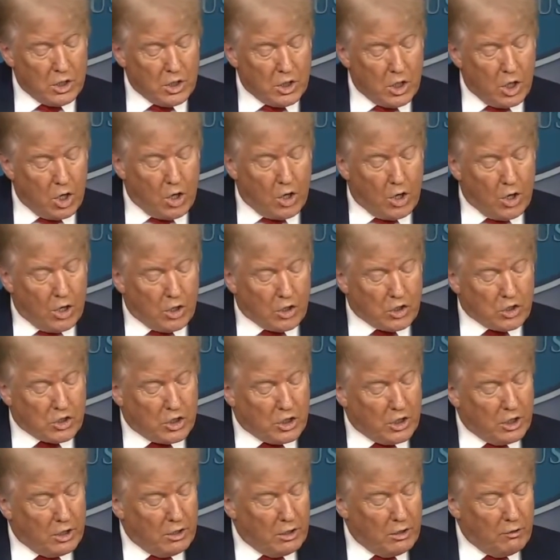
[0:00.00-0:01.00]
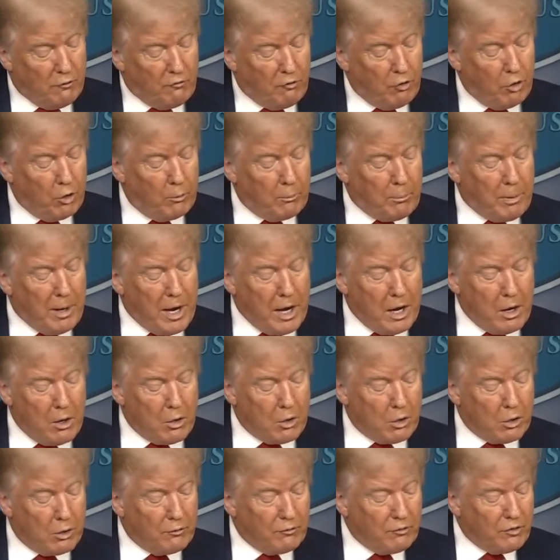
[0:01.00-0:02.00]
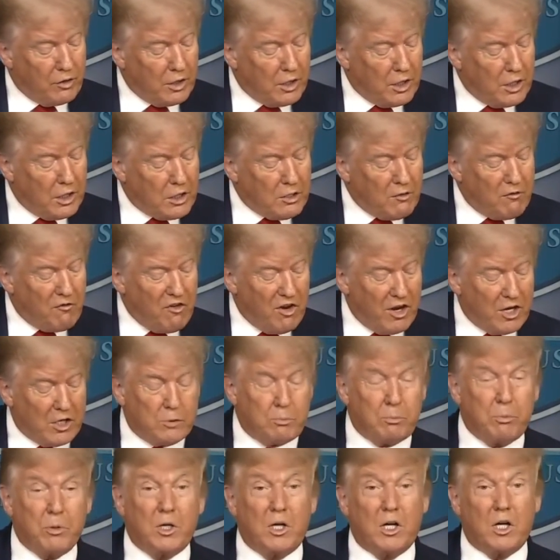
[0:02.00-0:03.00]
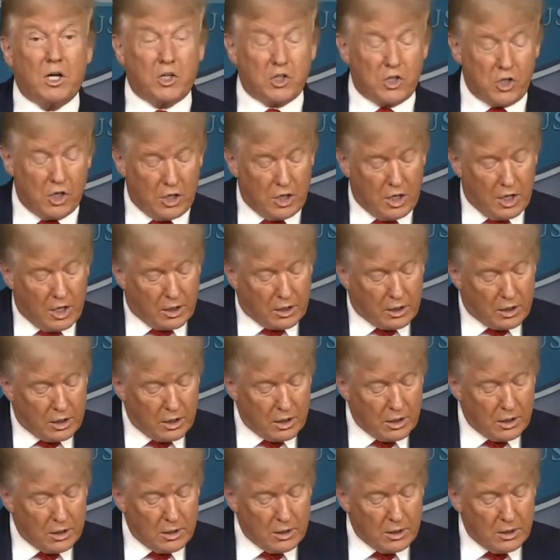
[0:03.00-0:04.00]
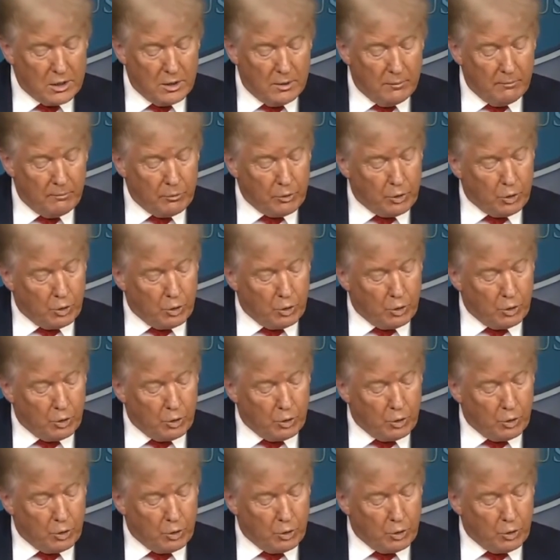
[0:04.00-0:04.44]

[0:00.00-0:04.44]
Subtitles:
harness the full power of the Defense Production Act to